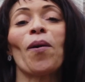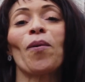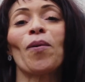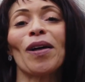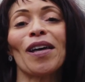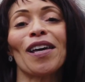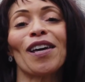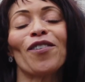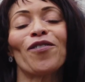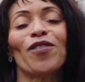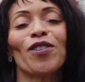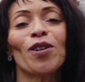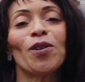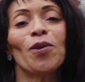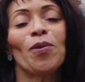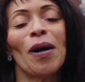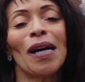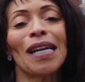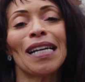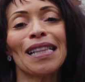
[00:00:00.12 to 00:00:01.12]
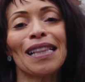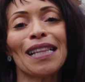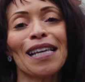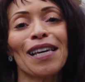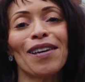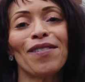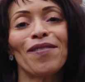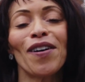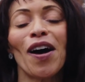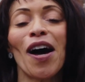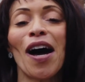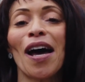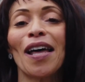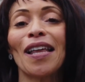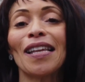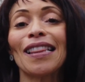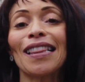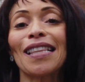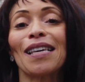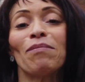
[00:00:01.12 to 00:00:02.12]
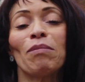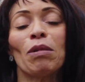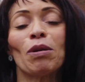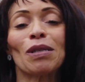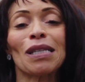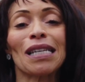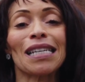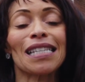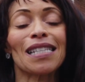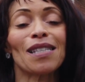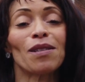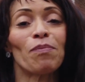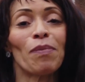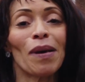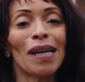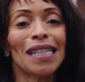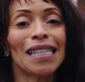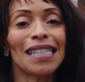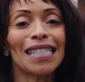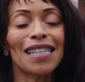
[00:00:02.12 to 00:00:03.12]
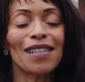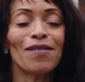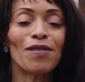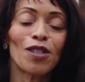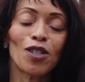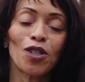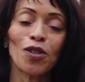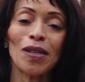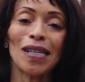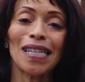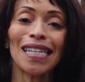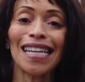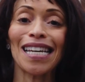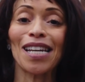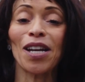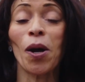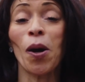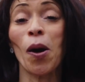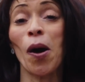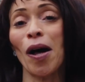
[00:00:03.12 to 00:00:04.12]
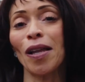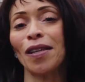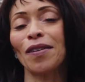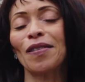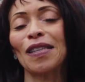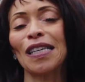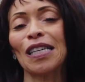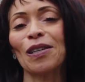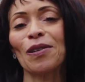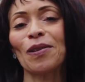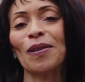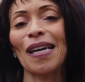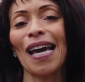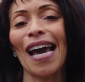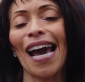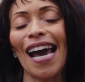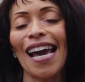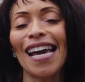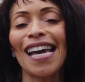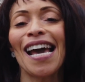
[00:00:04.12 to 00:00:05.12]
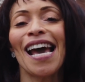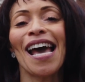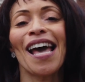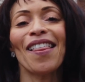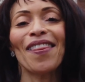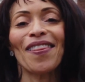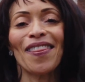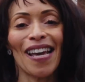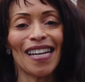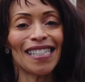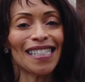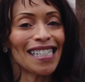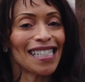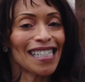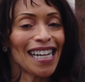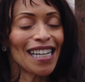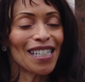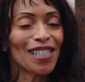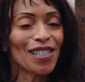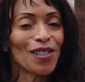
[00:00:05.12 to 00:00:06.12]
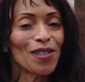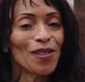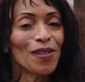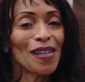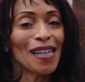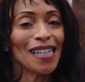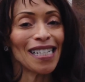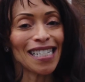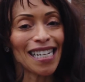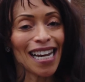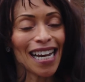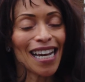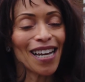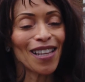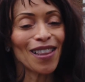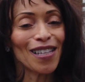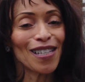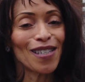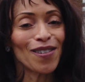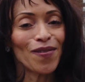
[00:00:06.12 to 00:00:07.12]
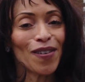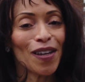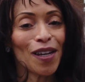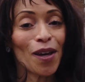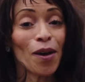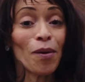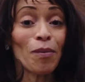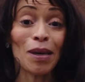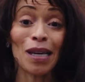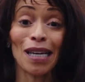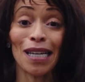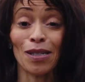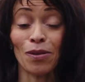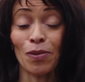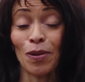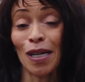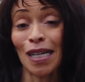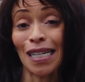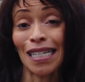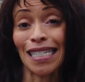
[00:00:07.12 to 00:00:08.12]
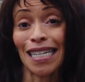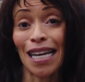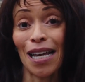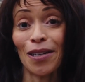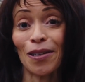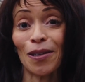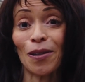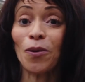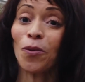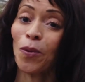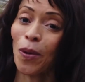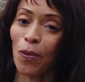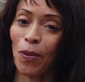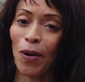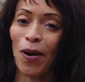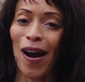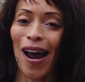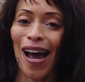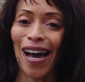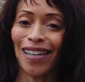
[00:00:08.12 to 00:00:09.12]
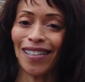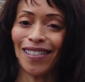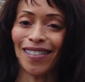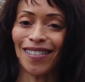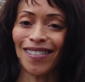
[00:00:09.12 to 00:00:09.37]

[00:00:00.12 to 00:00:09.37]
Well, if you want to live on the most expensive street in all of the UK, then stay tuned and check out this video because we're going to tell you where we're at.